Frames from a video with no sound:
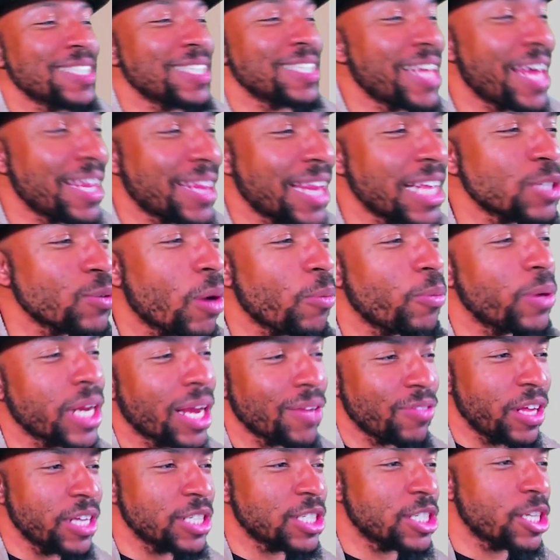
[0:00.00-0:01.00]
that, that's why I'm gonna give
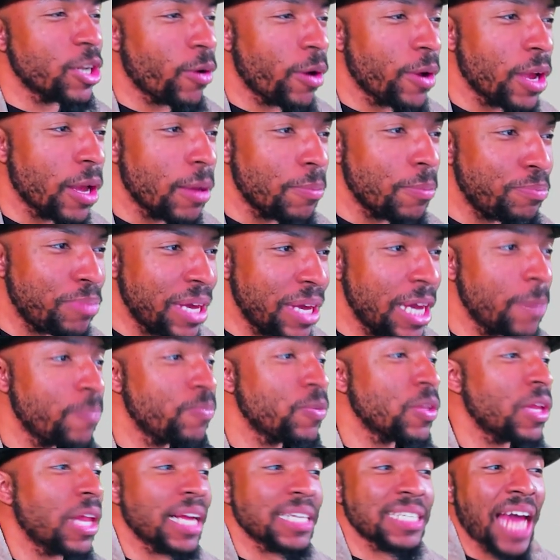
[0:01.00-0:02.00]
the incendiary a B.
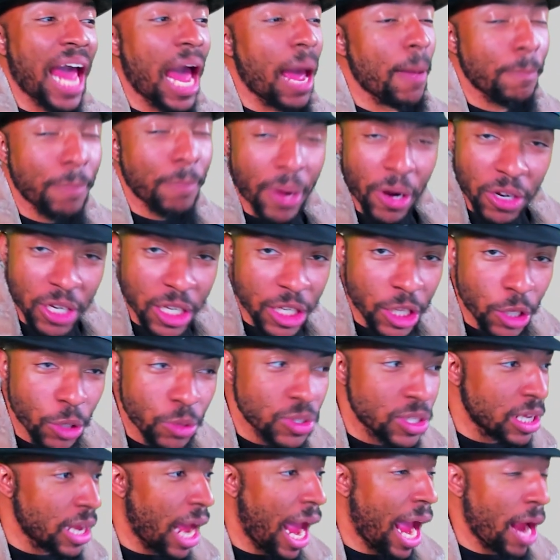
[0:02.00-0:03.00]
Like I said, I barely
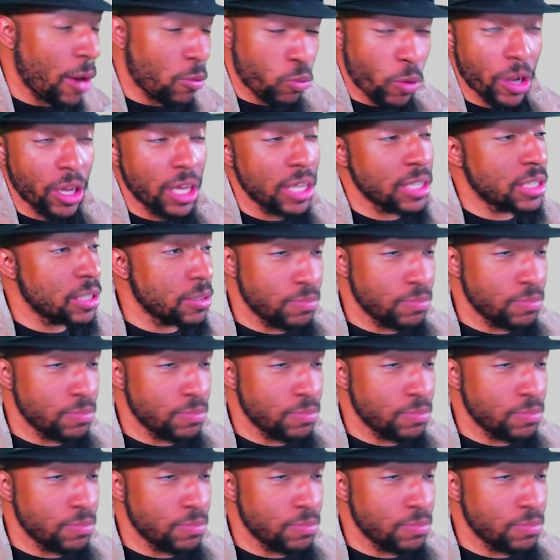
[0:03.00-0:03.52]
use it. I rarely.